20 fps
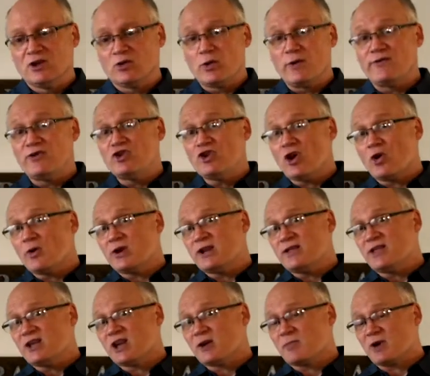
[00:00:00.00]
who even know
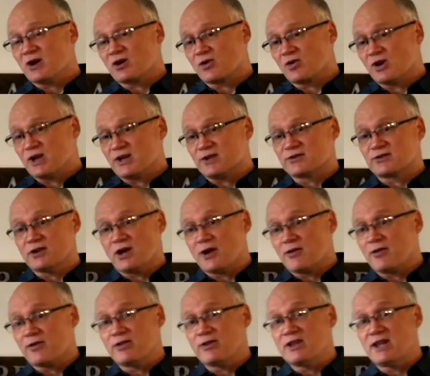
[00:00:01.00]
anything about Christ
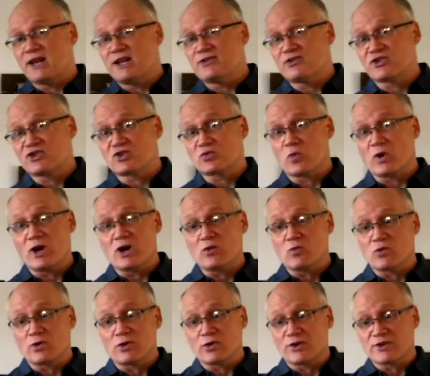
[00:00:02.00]
other than that he's a swear
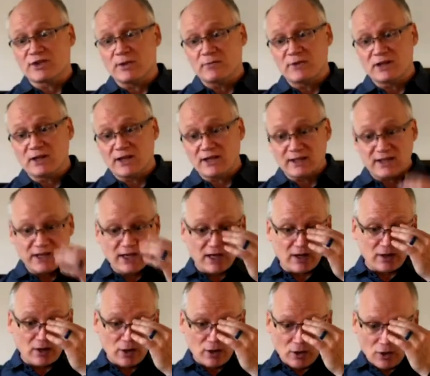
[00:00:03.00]
word or something like
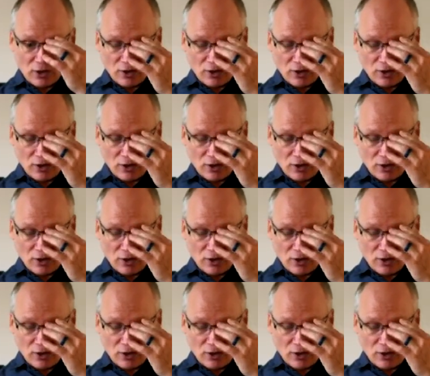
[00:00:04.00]
that.